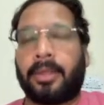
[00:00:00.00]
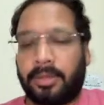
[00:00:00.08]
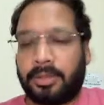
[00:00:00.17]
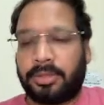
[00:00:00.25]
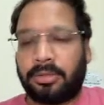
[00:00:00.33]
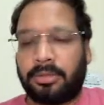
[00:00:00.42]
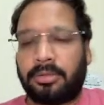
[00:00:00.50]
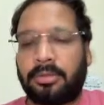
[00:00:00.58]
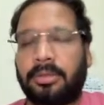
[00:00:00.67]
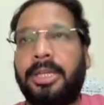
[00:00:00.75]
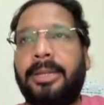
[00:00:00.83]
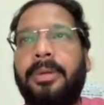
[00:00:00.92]
So
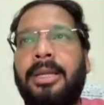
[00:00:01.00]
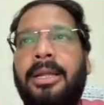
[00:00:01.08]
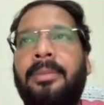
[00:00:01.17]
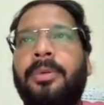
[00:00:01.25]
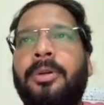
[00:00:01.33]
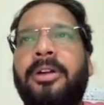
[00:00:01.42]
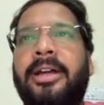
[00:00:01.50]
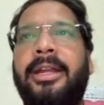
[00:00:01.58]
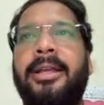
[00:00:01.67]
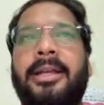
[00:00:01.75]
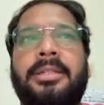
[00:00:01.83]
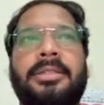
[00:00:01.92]
label I am
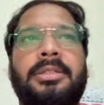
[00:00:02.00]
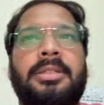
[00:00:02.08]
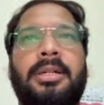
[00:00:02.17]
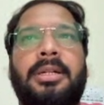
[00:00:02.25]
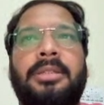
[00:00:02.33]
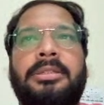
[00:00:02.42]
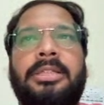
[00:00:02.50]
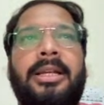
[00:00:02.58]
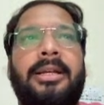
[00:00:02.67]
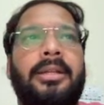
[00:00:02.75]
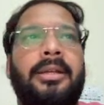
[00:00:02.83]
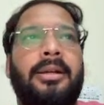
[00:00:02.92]
providing as
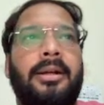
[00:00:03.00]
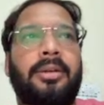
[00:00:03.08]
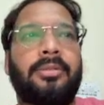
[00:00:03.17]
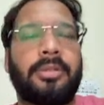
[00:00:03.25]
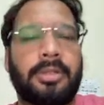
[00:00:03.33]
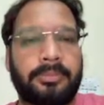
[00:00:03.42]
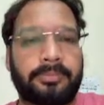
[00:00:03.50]
select an account.